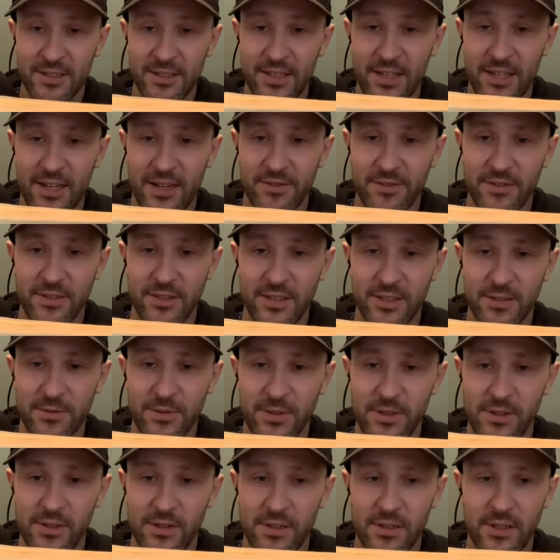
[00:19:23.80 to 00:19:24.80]
have to deal
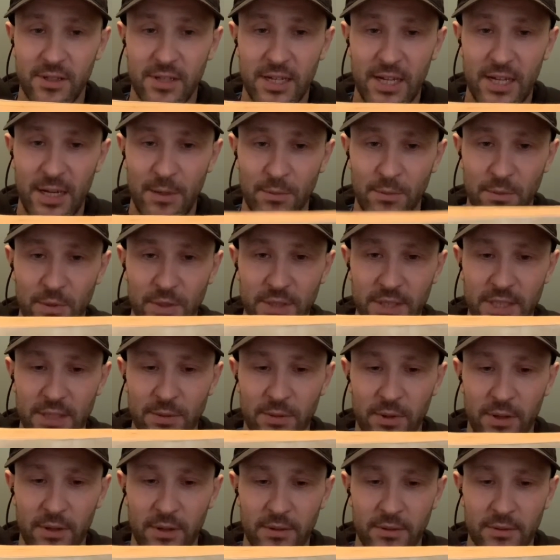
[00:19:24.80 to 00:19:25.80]
with. What's this
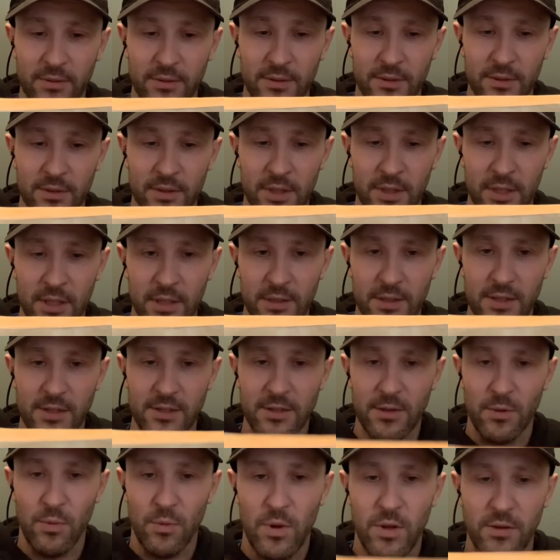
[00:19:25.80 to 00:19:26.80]
one? This is
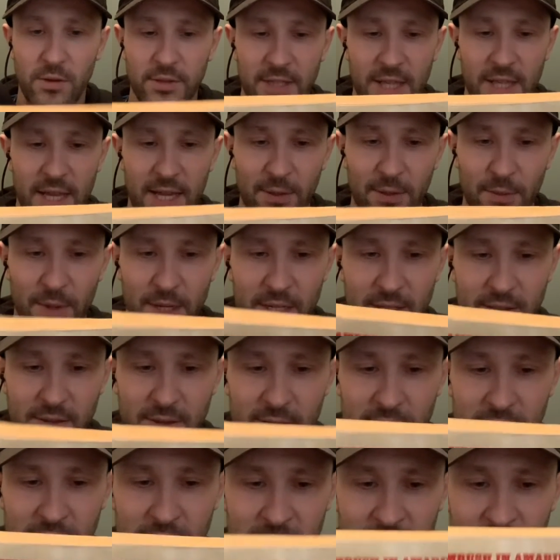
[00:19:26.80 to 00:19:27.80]
a Waltz Slade
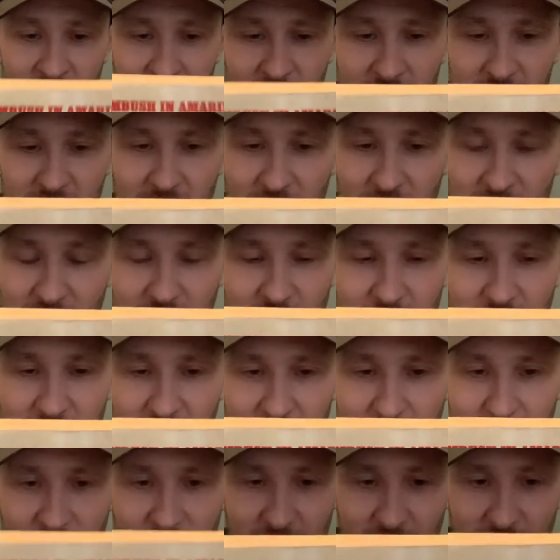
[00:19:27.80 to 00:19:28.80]
Western. The
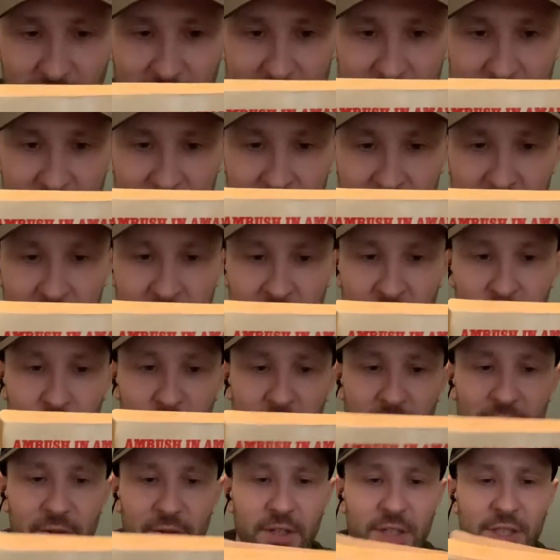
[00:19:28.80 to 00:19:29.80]
names are great.
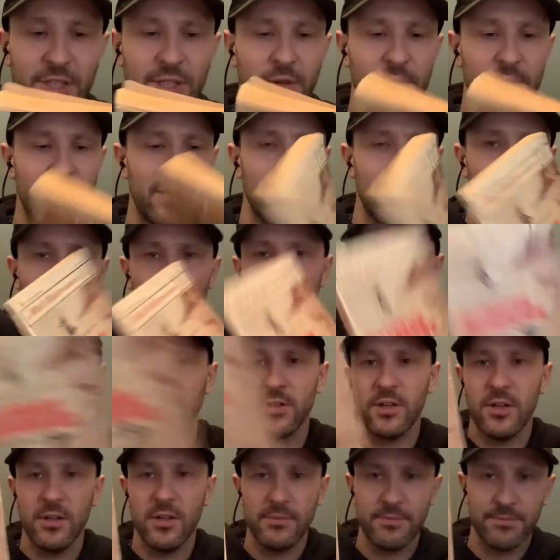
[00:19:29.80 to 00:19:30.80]
Maverick Showdown, Bradford
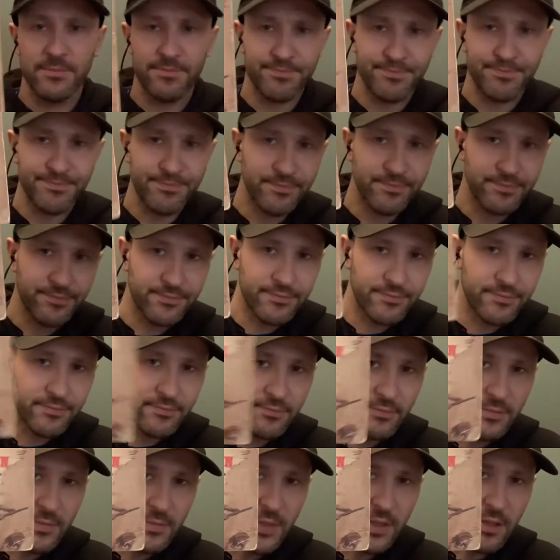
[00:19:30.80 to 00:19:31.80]
Scott.
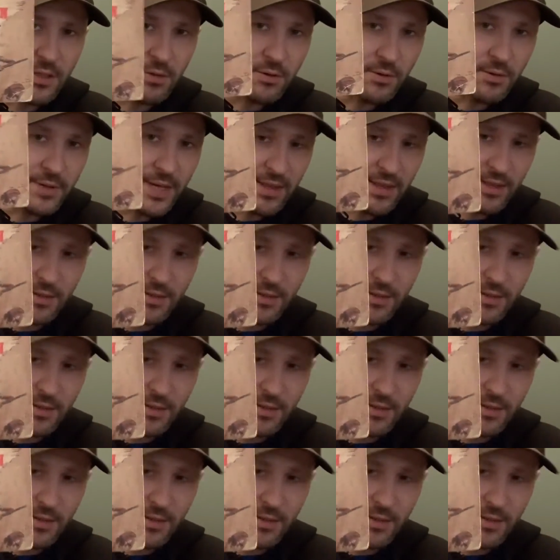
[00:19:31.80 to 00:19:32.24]
Don't know anything